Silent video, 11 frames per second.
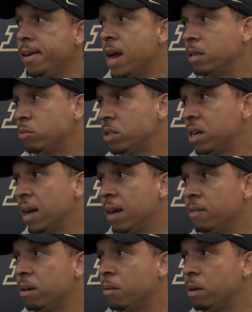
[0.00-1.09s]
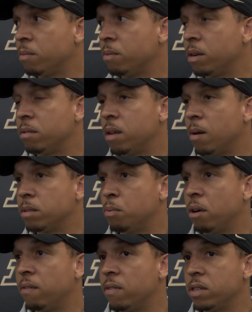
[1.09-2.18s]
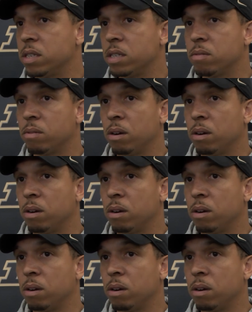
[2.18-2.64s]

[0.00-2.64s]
as we should have. You know, we that was a point of emphasis,